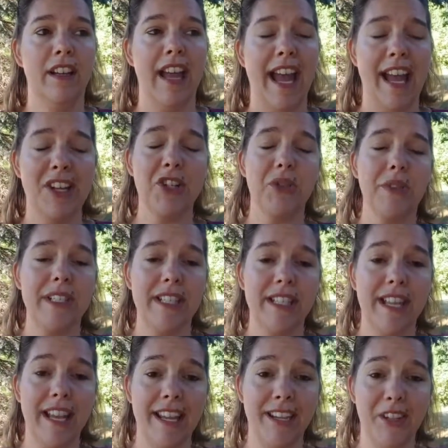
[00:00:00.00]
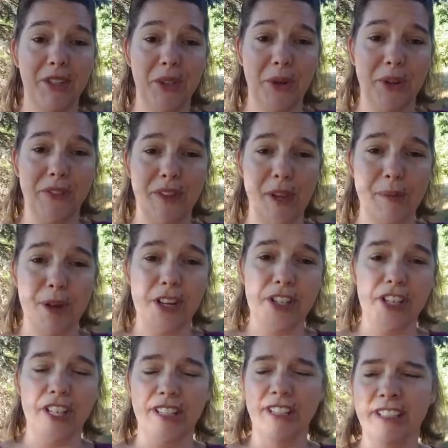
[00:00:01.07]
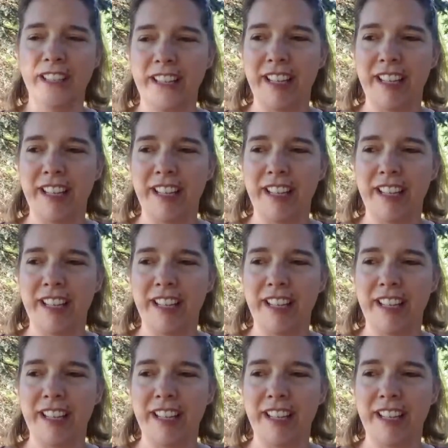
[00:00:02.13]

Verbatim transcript: actually staying at a lower vibration.